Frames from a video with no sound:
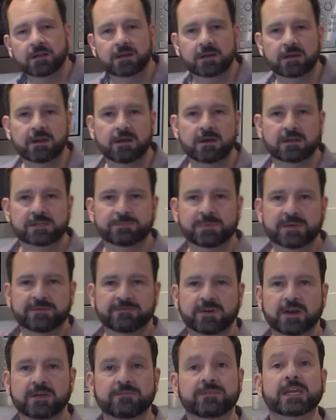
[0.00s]
Last bit
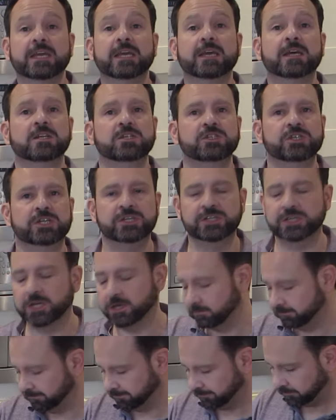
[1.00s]
for over here, ginger.
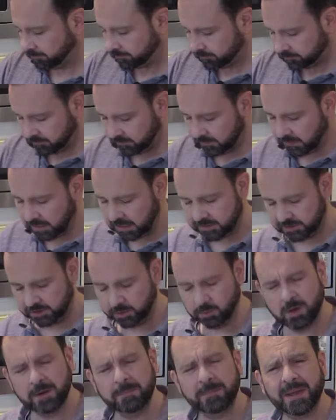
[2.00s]
So you
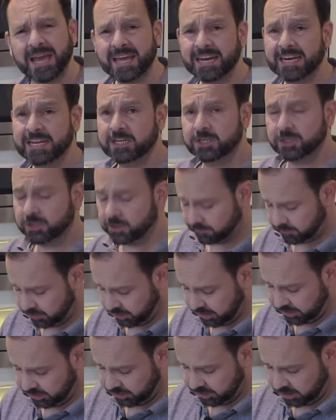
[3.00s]
want about 1 inch of
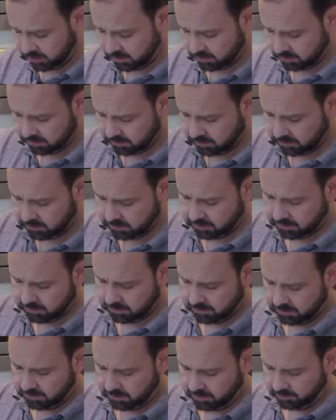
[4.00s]
ginger.
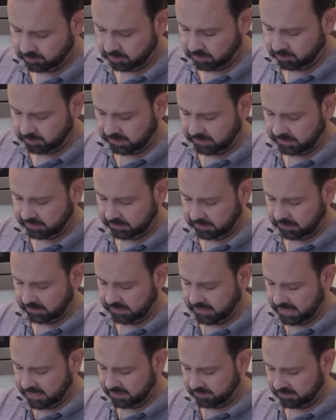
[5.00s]
I'm using,
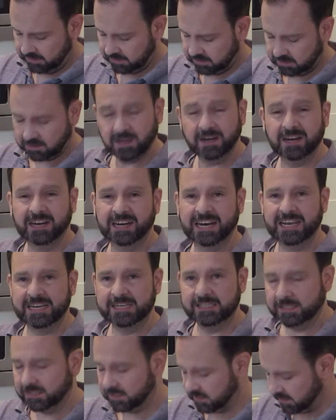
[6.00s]
again, this kind of
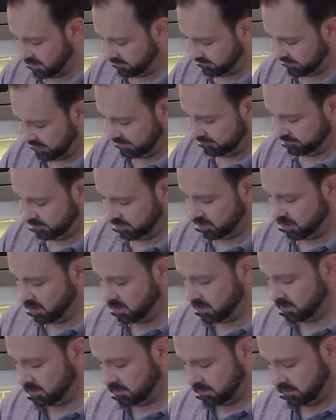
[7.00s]
lazy stuff out of a
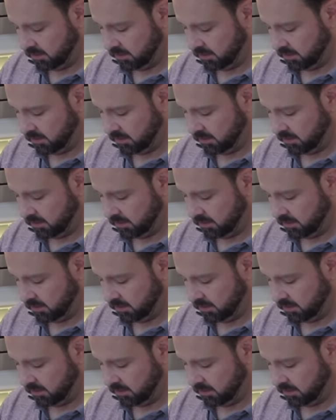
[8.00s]
jar.